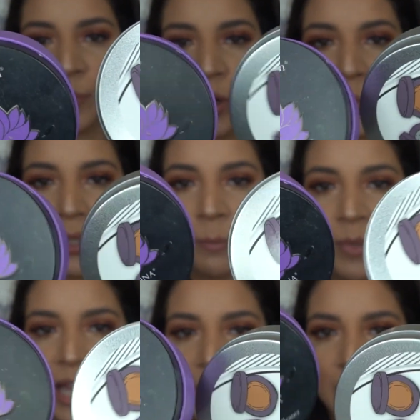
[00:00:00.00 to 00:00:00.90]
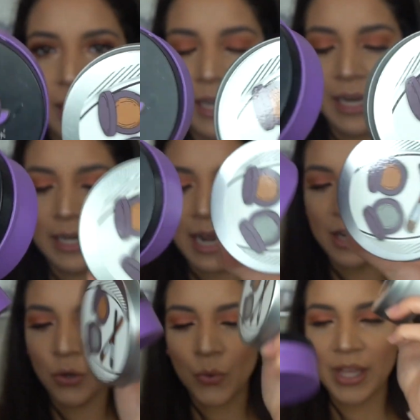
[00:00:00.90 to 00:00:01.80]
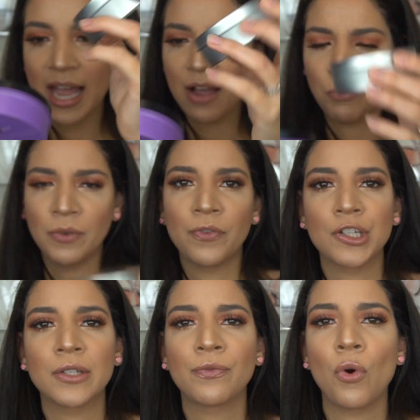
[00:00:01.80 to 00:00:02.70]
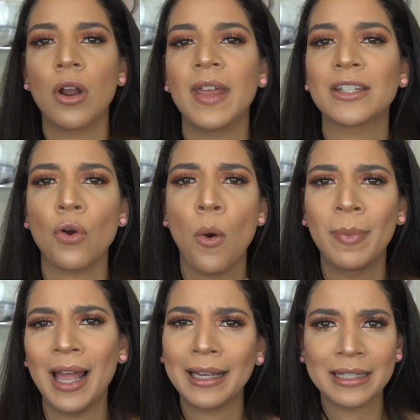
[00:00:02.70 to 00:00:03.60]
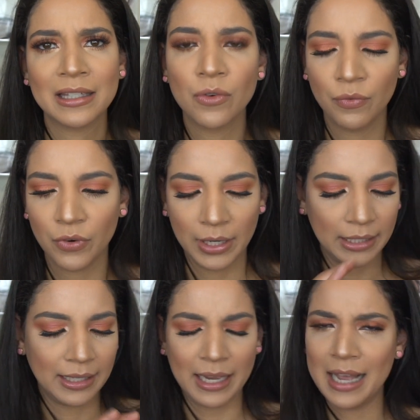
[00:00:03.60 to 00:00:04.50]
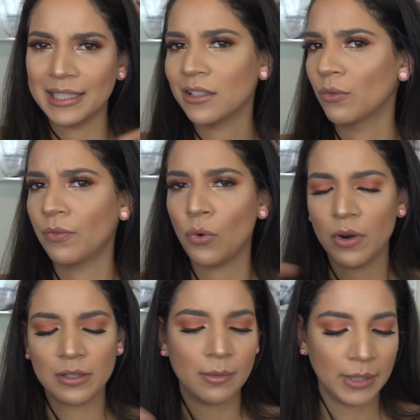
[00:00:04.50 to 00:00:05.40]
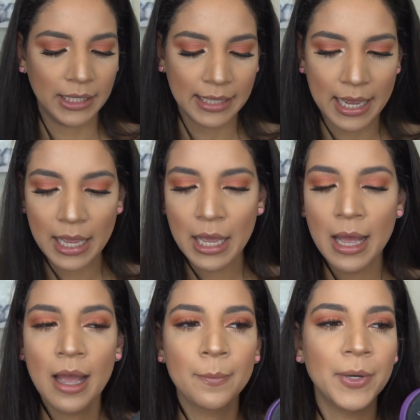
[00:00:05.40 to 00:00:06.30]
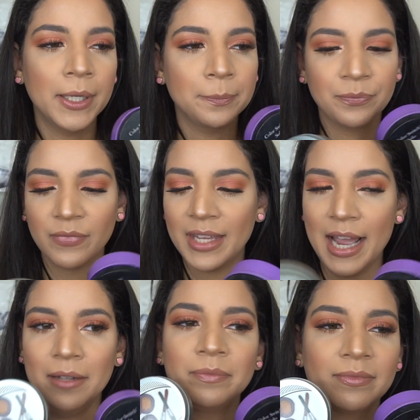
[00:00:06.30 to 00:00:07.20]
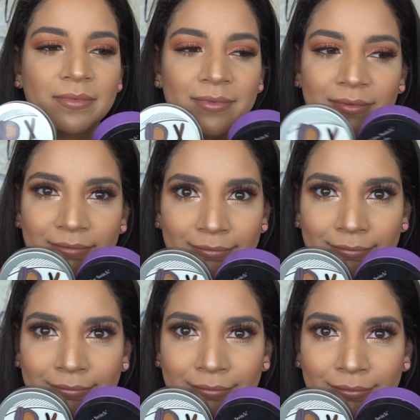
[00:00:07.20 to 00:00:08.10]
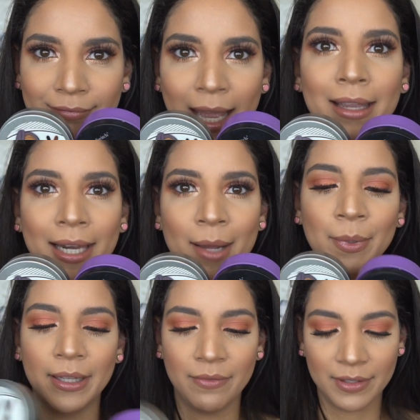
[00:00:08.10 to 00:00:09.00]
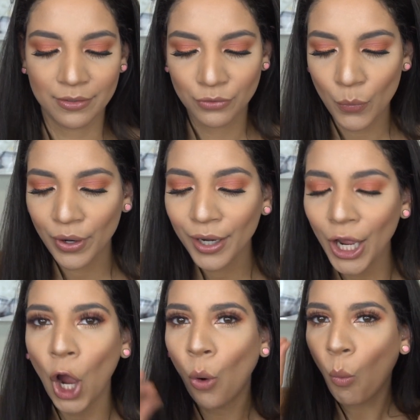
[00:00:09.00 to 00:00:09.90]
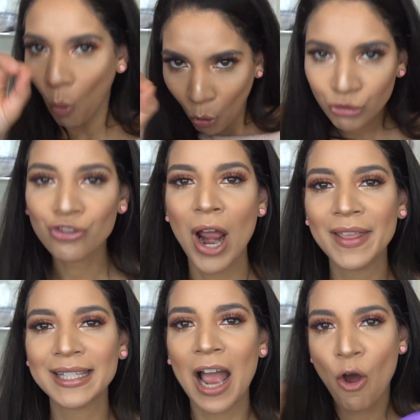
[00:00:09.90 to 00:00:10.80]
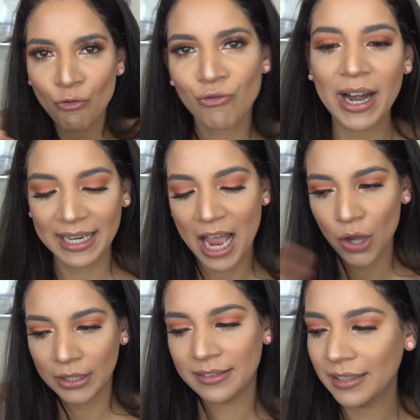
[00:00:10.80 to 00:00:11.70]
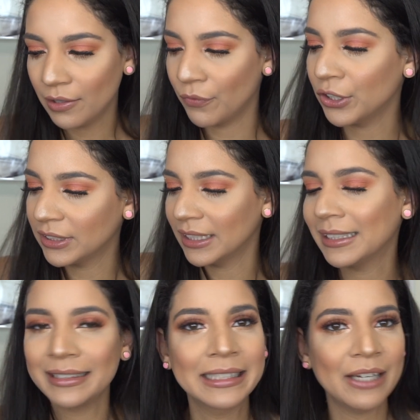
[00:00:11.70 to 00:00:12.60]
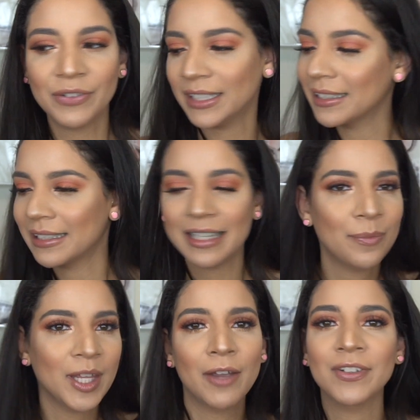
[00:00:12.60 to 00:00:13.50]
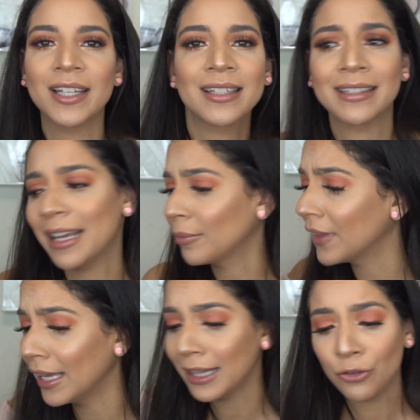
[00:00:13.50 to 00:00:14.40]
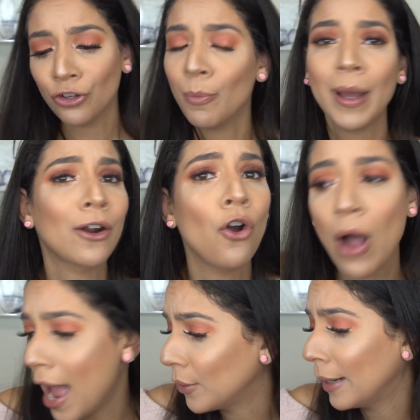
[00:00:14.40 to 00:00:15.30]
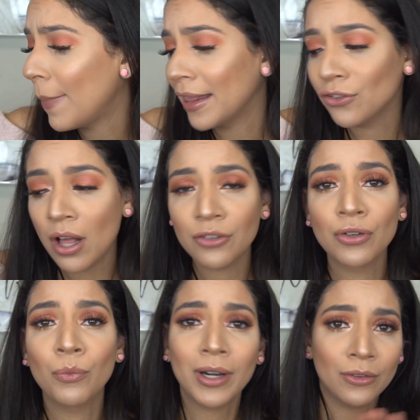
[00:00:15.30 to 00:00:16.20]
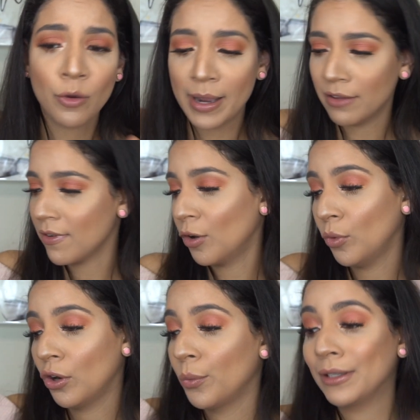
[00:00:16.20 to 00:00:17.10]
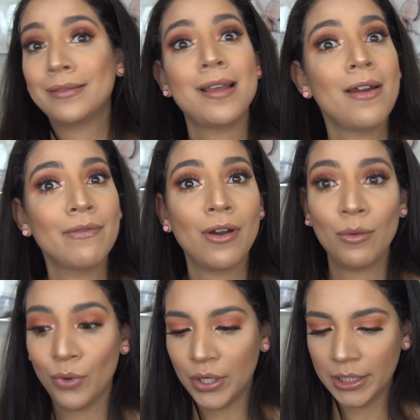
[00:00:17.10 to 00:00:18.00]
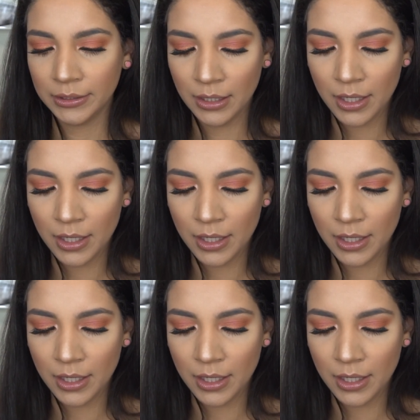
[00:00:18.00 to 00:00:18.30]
purple and black. And I know they have one for Sephora that's all black and silver. And I think it has Sephora or something like that. But yeah, I cannot believe this. So we're gonna try this out right now. Let's see the verses. Let's see if it does the same thing. If it does the same thing, then you better go out and buy the Dollar Tree one and don't buy the Vera Mona one. Sorry, Vera Mona.